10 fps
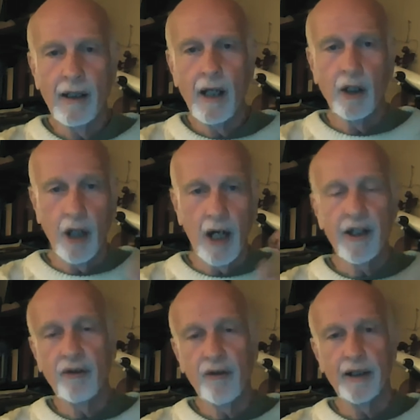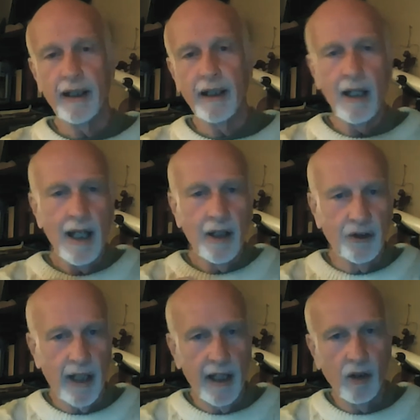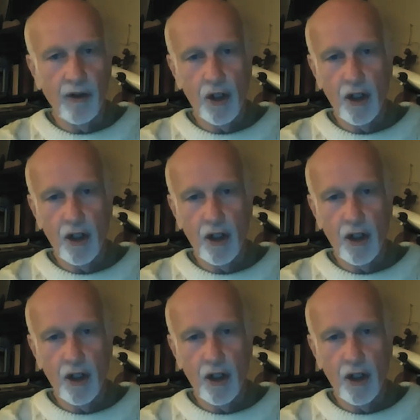got his funding, sailed the